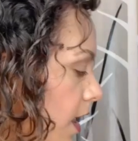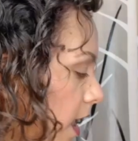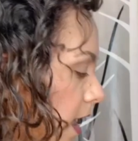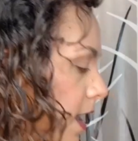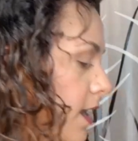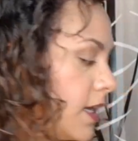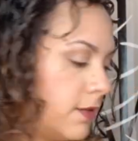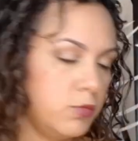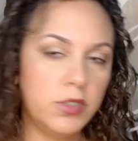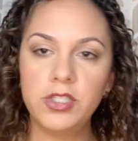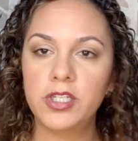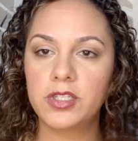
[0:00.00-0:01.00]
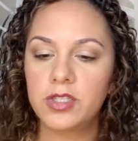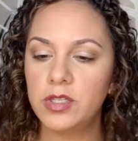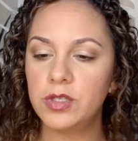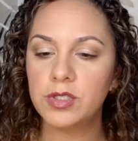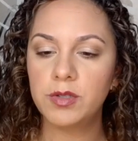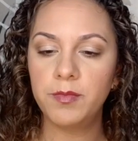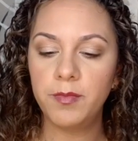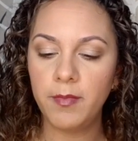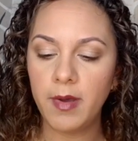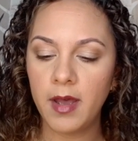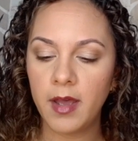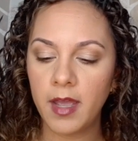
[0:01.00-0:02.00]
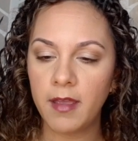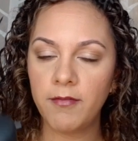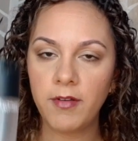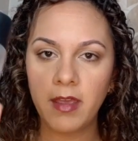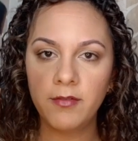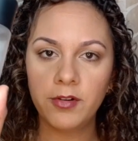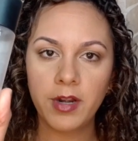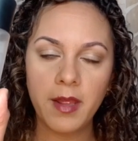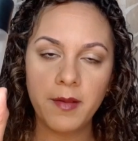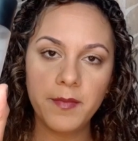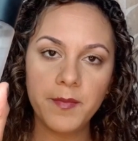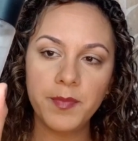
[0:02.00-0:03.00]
And I will just use my favorite